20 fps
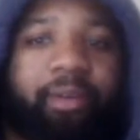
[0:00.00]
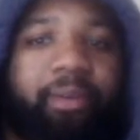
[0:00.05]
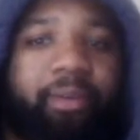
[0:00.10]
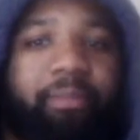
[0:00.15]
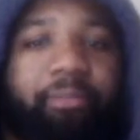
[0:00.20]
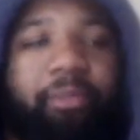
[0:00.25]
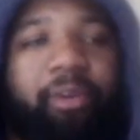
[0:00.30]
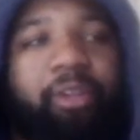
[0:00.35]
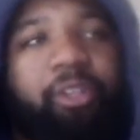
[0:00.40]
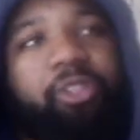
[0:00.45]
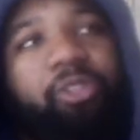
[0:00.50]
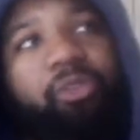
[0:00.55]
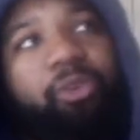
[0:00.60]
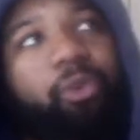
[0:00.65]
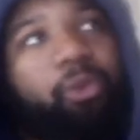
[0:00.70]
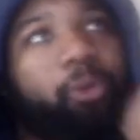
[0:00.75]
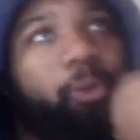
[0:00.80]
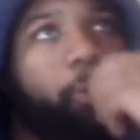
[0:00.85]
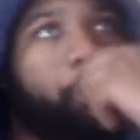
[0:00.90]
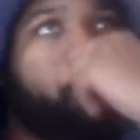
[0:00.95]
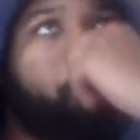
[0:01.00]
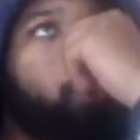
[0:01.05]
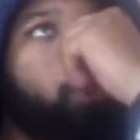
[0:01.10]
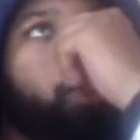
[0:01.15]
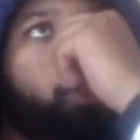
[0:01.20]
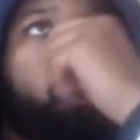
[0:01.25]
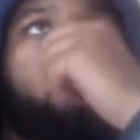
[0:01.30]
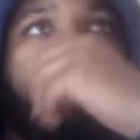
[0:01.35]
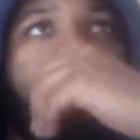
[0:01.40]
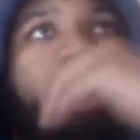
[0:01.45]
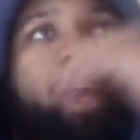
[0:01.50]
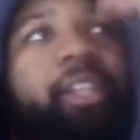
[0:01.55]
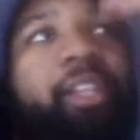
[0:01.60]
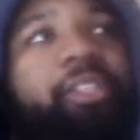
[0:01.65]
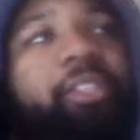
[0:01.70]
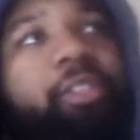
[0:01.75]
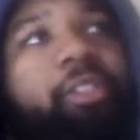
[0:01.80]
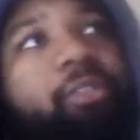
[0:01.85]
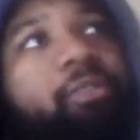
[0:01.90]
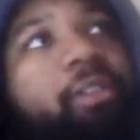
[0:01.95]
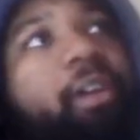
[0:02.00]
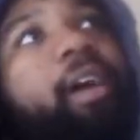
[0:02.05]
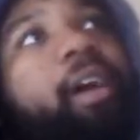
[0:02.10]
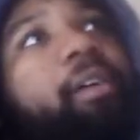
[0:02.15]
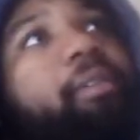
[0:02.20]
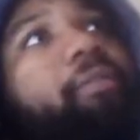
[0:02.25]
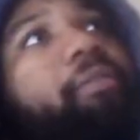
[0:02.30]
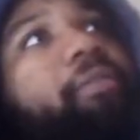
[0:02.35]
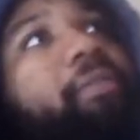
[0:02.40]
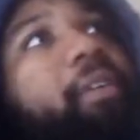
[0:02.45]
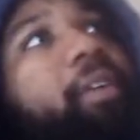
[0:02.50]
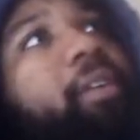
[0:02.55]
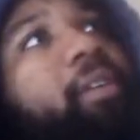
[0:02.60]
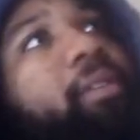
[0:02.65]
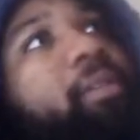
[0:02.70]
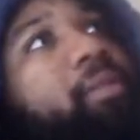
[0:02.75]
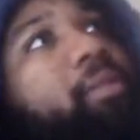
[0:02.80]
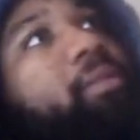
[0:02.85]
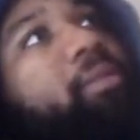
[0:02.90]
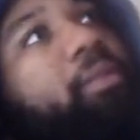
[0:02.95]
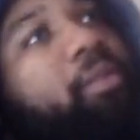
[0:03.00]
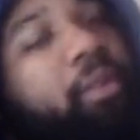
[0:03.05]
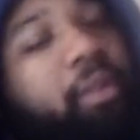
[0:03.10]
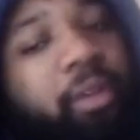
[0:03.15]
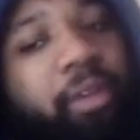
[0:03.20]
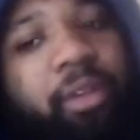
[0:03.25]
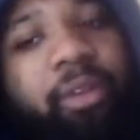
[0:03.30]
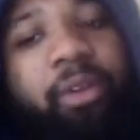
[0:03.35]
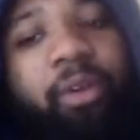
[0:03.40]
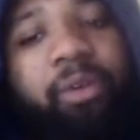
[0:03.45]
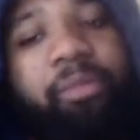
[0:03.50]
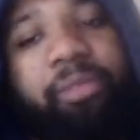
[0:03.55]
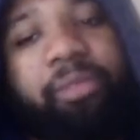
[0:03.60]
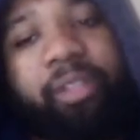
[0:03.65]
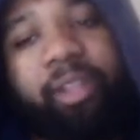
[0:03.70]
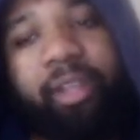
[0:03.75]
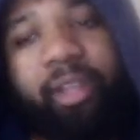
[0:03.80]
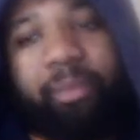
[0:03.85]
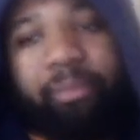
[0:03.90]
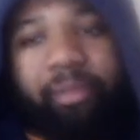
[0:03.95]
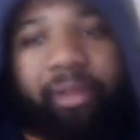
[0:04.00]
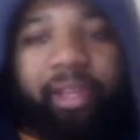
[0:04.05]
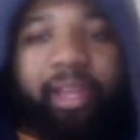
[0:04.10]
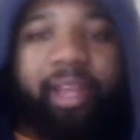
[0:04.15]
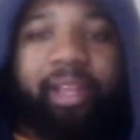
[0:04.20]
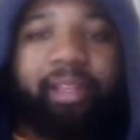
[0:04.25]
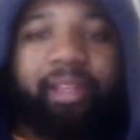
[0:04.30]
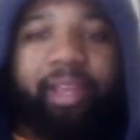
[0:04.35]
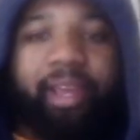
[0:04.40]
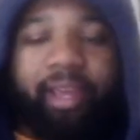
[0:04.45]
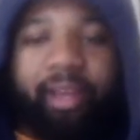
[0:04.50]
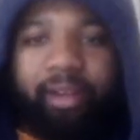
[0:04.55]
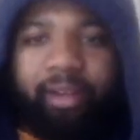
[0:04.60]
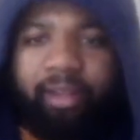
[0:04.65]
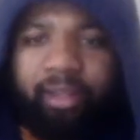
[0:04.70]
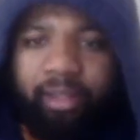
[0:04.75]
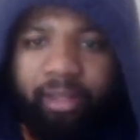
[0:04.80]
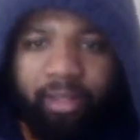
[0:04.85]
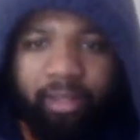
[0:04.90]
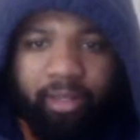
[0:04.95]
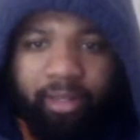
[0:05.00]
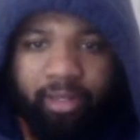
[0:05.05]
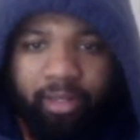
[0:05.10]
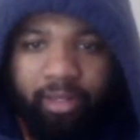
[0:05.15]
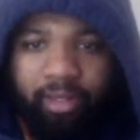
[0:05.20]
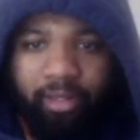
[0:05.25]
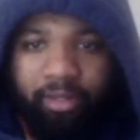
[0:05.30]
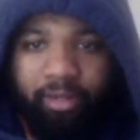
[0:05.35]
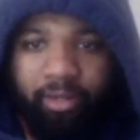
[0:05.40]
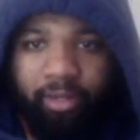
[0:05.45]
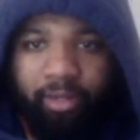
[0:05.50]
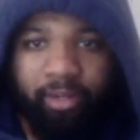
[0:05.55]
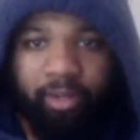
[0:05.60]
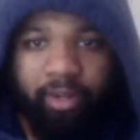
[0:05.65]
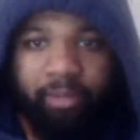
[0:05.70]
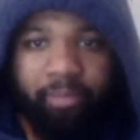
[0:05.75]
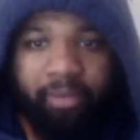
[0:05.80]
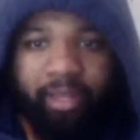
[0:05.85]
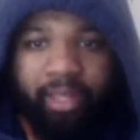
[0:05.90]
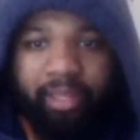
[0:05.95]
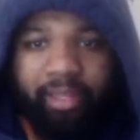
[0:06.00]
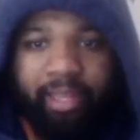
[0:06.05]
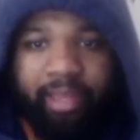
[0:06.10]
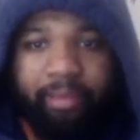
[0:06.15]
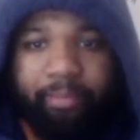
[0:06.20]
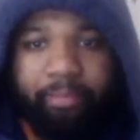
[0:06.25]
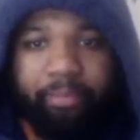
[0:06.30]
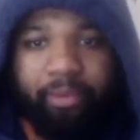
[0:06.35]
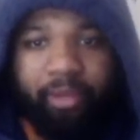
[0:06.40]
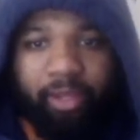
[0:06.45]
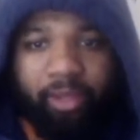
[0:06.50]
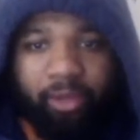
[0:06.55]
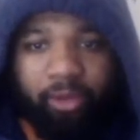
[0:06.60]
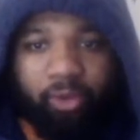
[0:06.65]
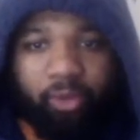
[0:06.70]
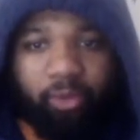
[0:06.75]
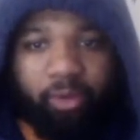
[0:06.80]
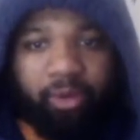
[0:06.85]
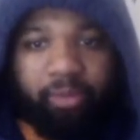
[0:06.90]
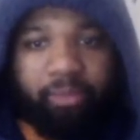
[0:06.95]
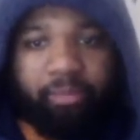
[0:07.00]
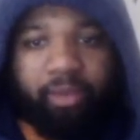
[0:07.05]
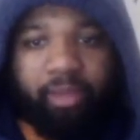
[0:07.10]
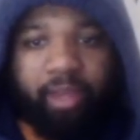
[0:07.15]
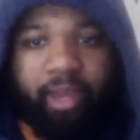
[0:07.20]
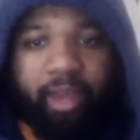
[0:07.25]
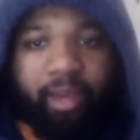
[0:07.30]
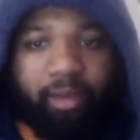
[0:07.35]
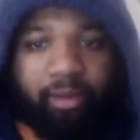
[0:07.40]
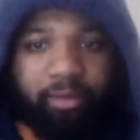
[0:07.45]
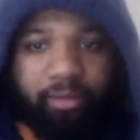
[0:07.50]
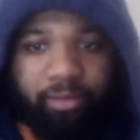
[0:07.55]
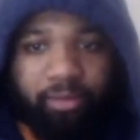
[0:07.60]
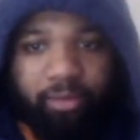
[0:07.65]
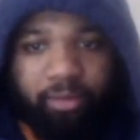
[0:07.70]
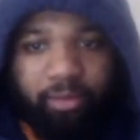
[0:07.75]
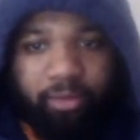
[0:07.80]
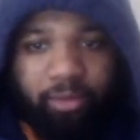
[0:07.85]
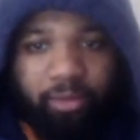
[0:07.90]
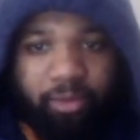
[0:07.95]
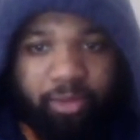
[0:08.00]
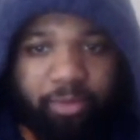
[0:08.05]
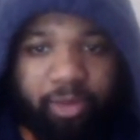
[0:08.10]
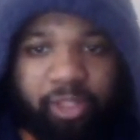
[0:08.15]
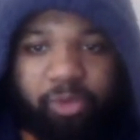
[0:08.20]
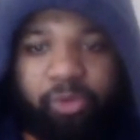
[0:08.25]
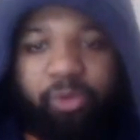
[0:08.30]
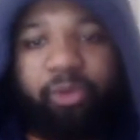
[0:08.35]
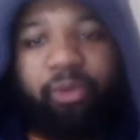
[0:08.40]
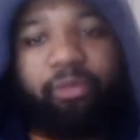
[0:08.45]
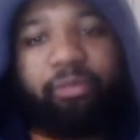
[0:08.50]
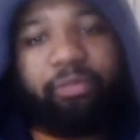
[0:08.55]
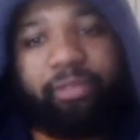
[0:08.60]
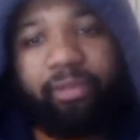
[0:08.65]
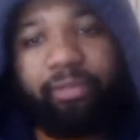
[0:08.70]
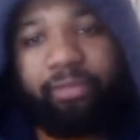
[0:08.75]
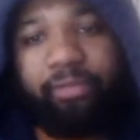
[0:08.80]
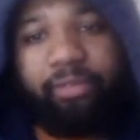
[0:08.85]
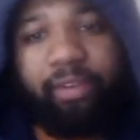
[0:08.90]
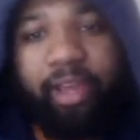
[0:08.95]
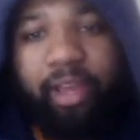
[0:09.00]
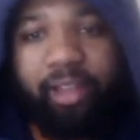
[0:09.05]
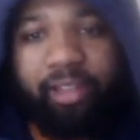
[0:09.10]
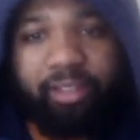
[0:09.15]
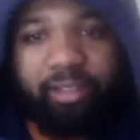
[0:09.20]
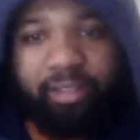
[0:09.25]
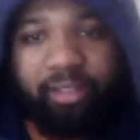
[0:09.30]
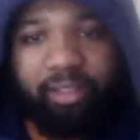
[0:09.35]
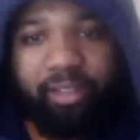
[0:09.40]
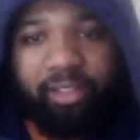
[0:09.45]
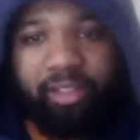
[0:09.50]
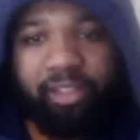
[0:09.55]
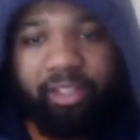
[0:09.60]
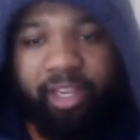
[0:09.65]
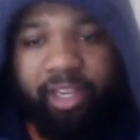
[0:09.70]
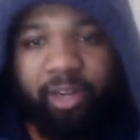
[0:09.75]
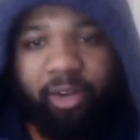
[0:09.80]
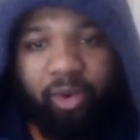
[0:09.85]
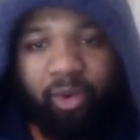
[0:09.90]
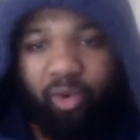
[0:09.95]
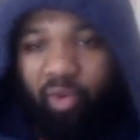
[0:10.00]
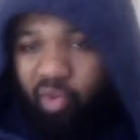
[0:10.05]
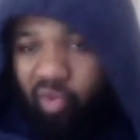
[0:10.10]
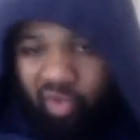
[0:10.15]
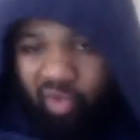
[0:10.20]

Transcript: make sure you good at your craft, and you know what I'm saying. Be at that. You know what I mean? At that peak you wanna be at, especially when you're on Funk Flex. Like, this ain't no